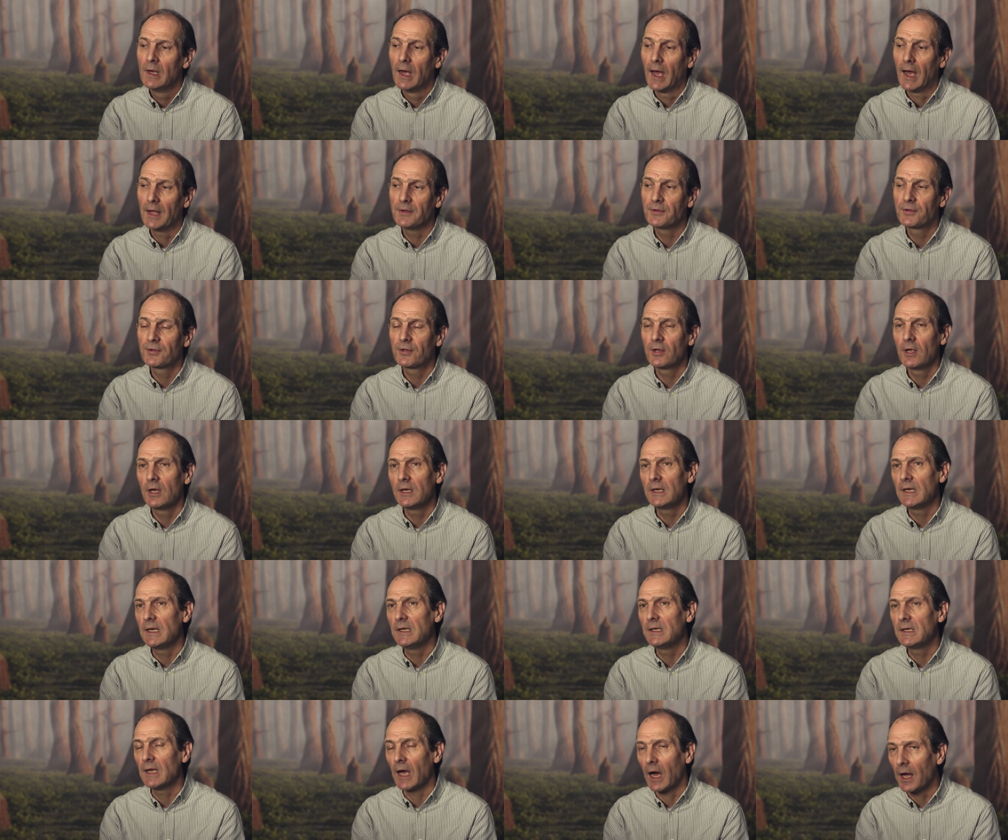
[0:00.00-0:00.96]
And certainly
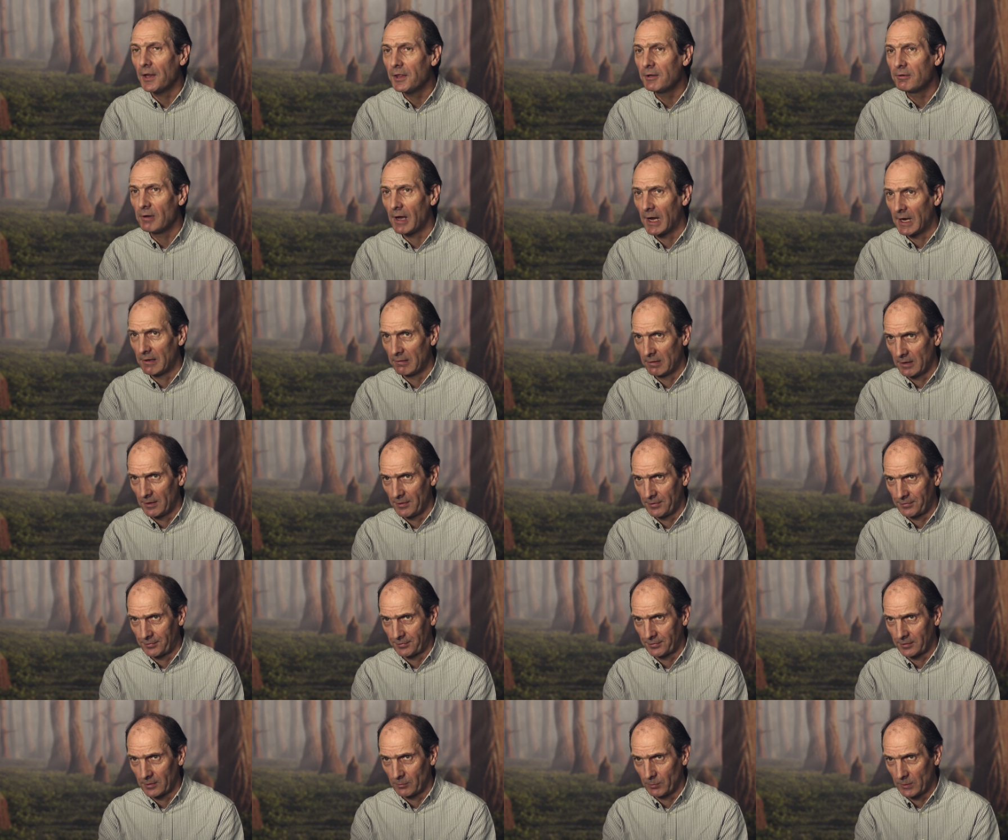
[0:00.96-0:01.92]
in the other
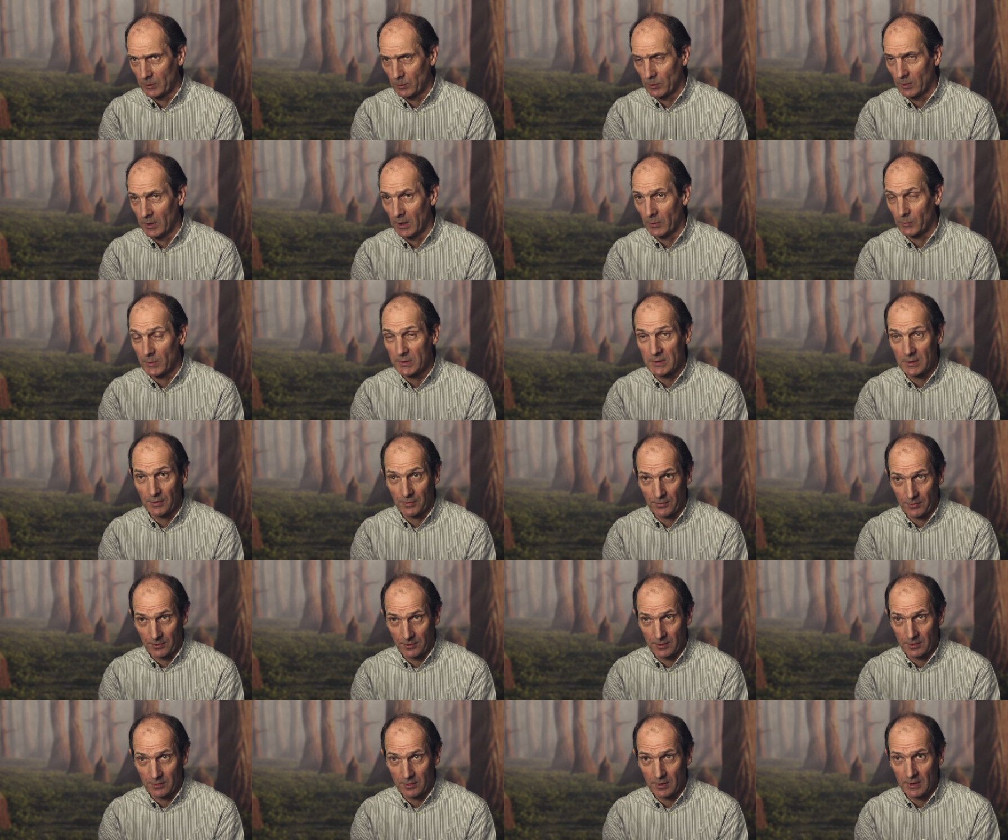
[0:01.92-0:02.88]
areas that we work, which is
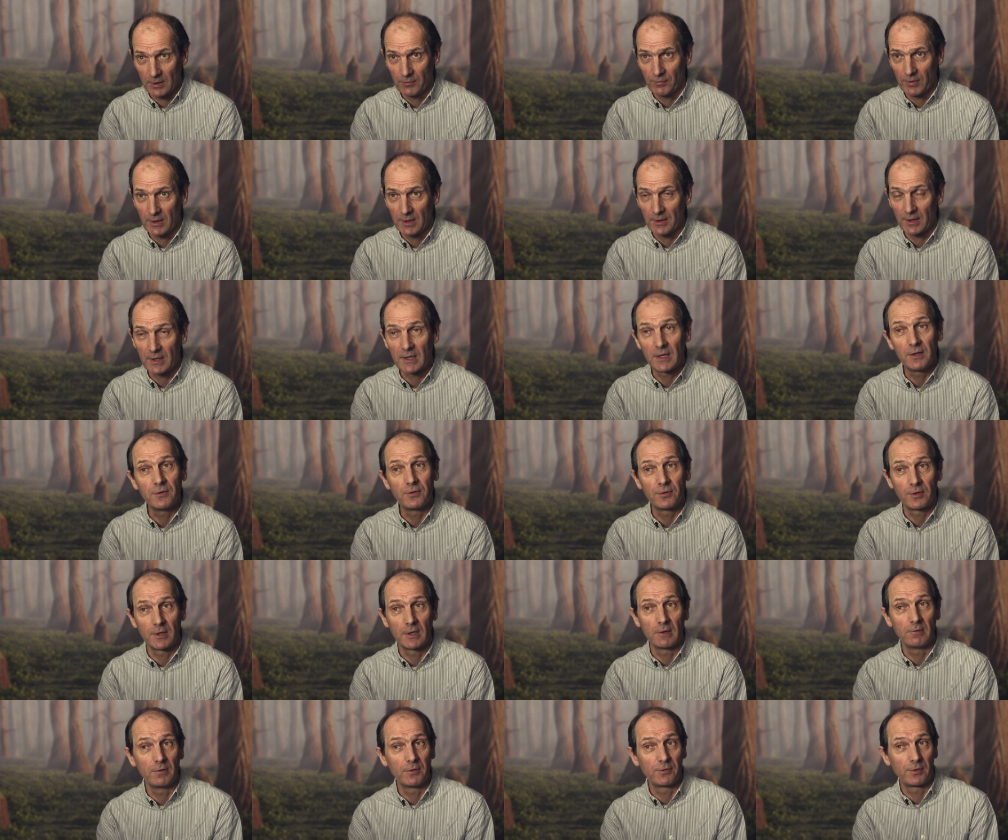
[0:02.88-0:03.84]
the TV, the kids
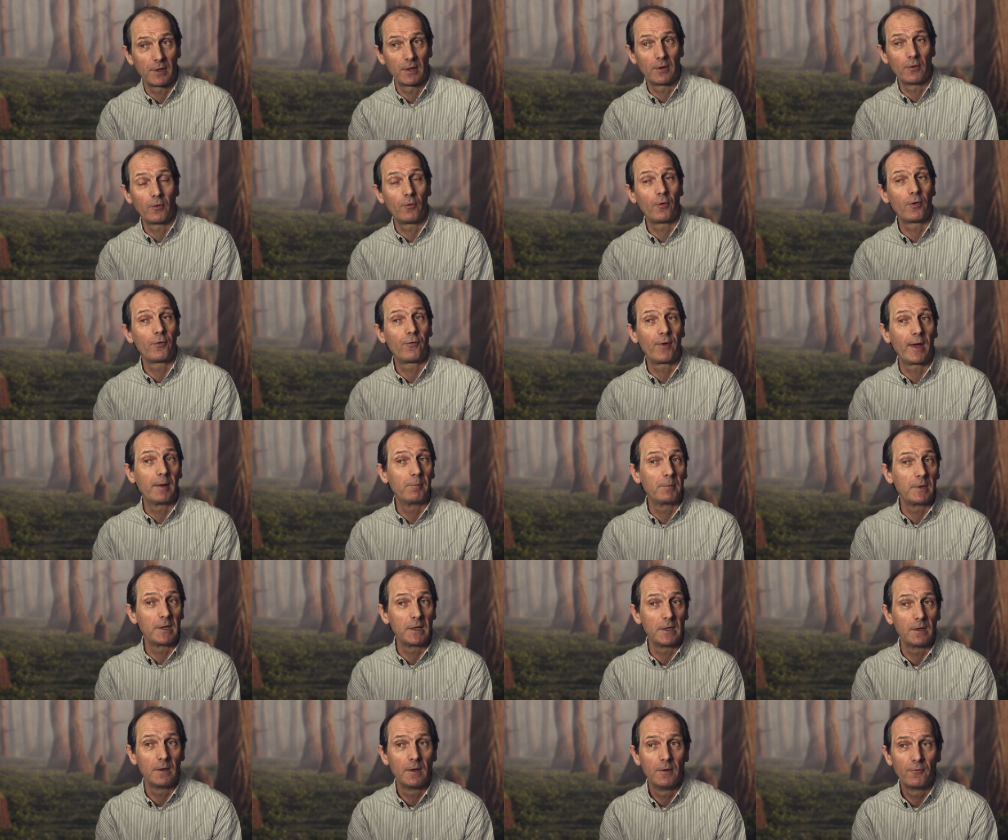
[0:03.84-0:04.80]
series, or the
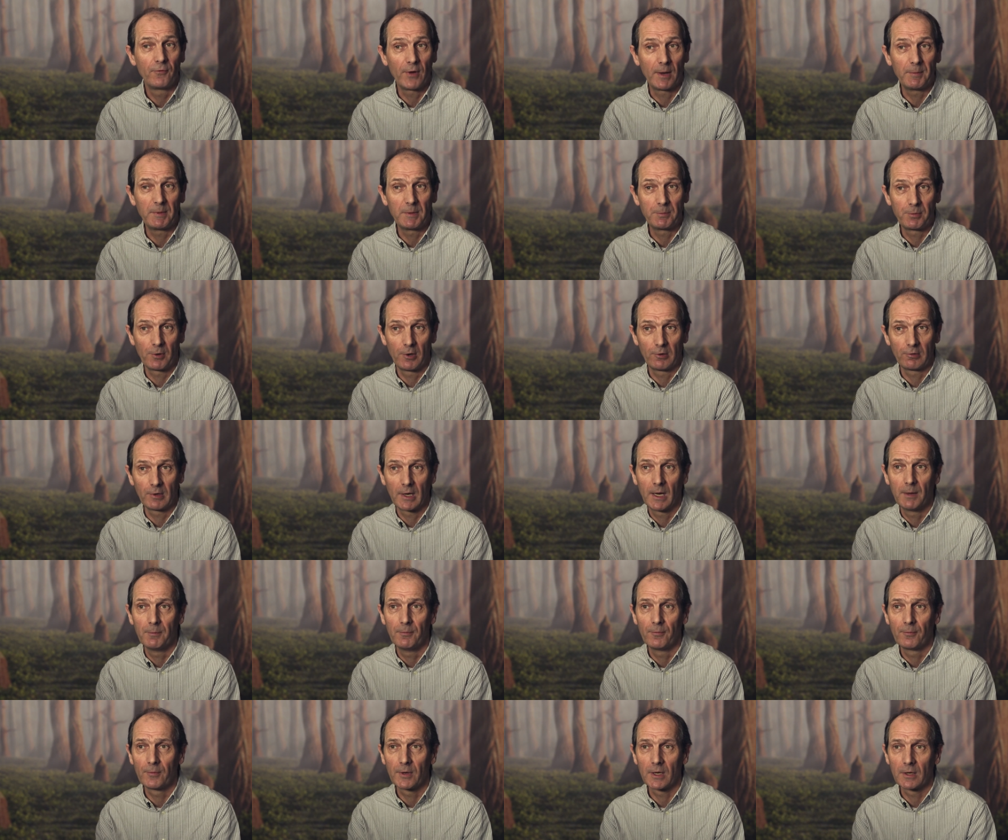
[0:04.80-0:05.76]
family, family
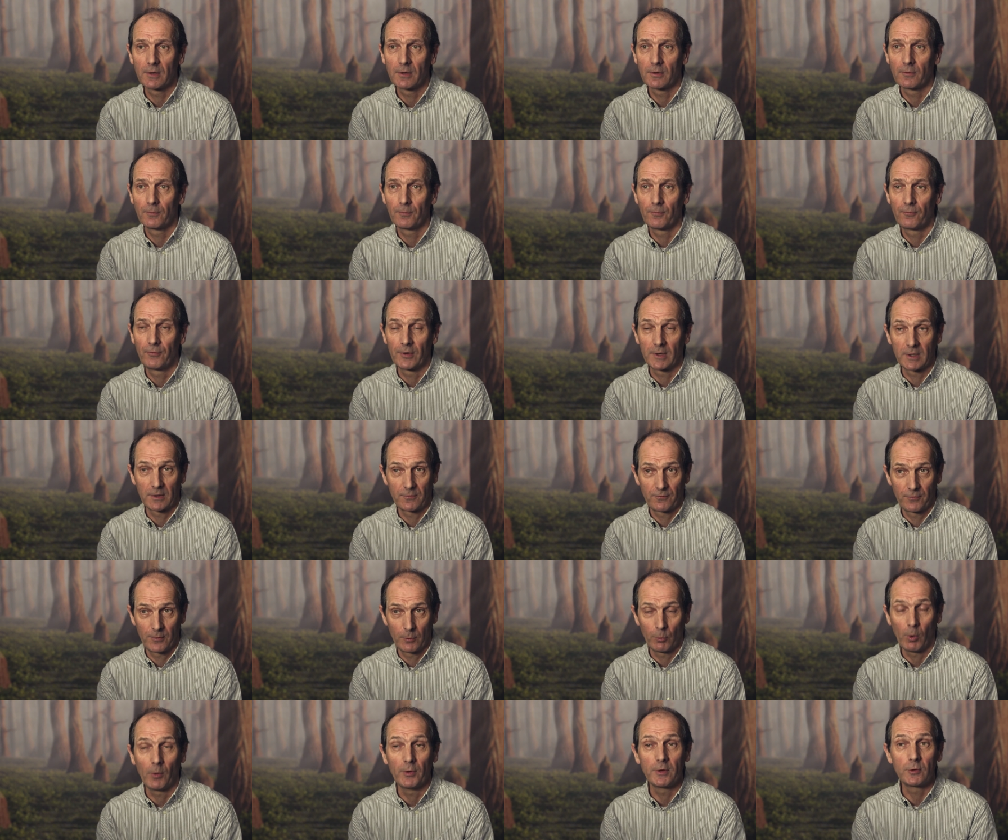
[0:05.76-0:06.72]
program for,
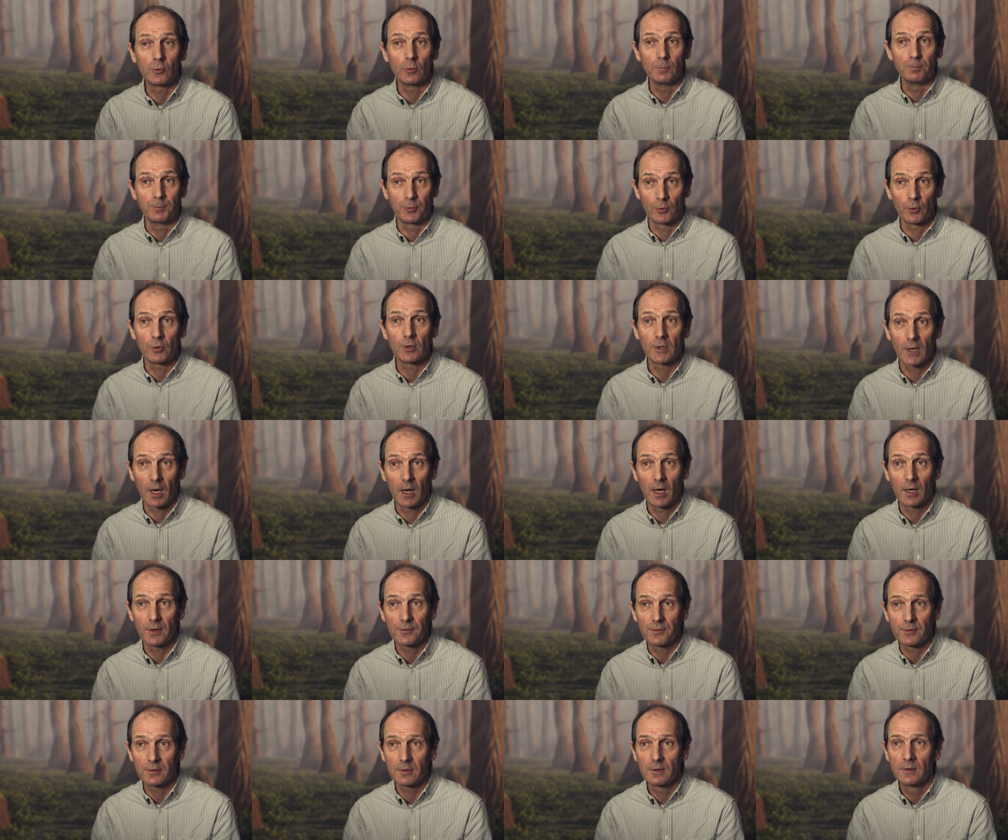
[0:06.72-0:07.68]
for what we call
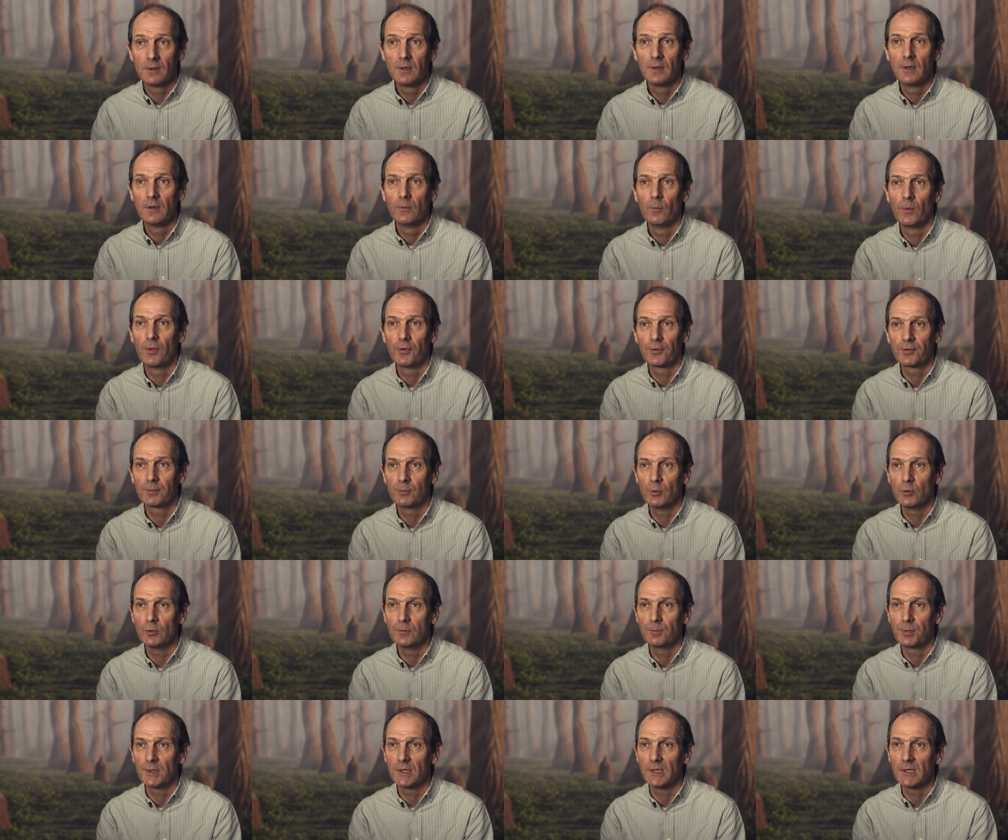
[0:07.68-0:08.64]
broadcast with a
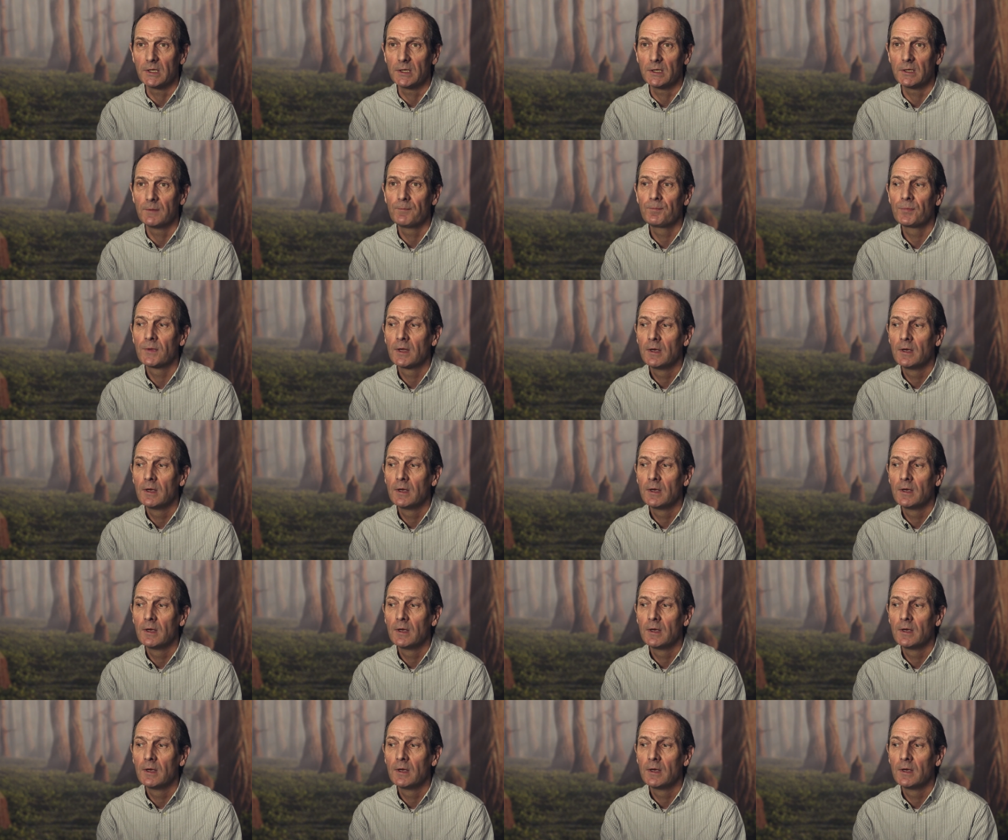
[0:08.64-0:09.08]
small b,